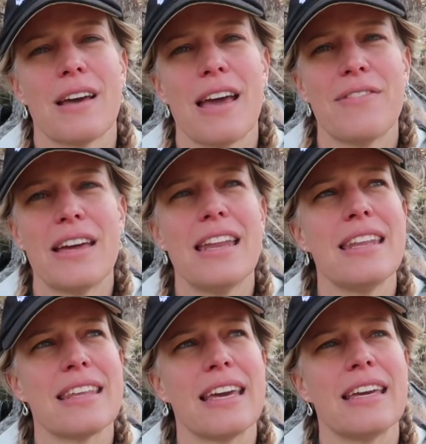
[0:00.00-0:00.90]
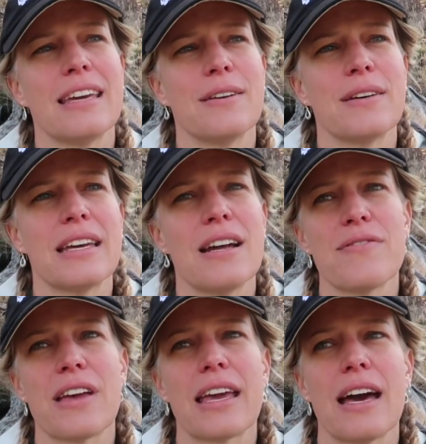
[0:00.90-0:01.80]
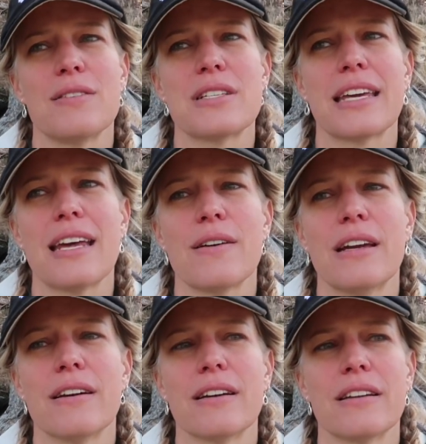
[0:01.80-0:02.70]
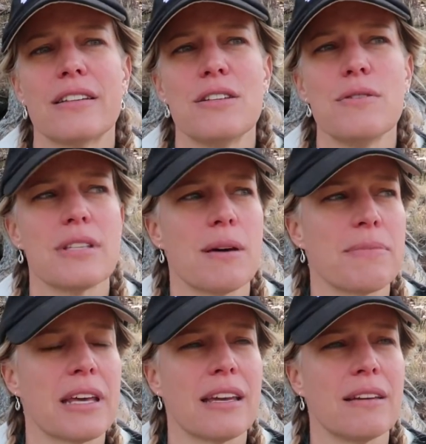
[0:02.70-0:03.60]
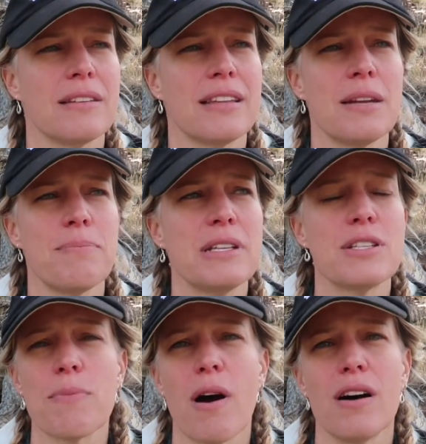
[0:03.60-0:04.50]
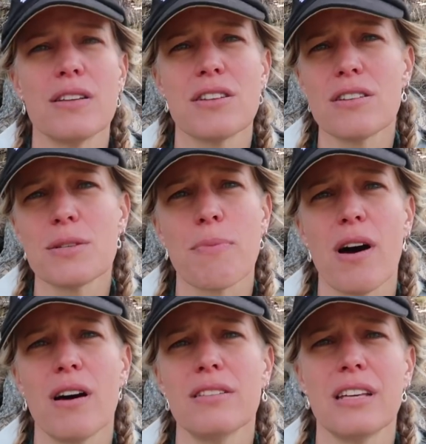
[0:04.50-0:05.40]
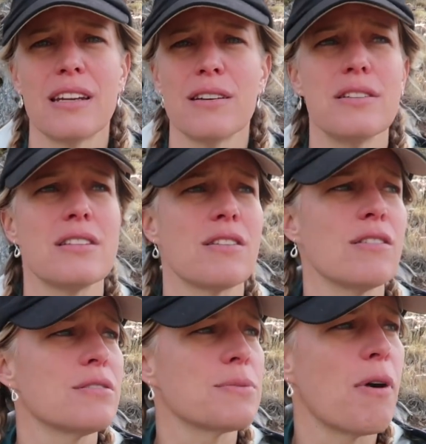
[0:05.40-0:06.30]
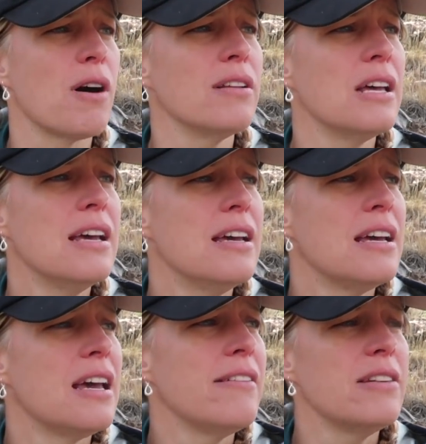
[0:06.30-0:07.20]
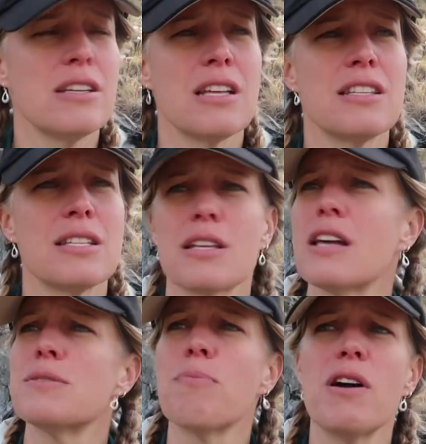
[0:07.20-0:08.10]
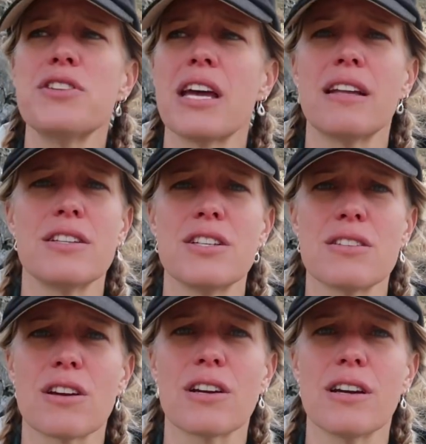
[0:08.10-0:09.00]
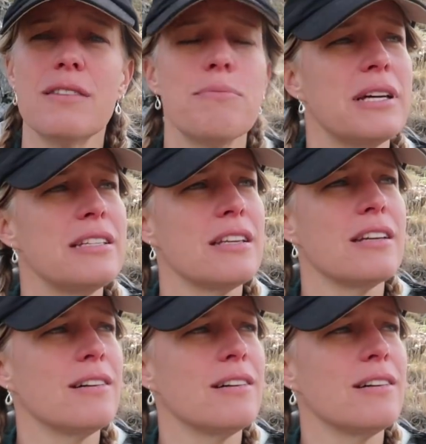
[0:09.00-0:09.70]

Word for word: if anything, you know, get off that couch, get out here, do something, let it be small, start small, you know, start small. Even a, a small challenges are good, but you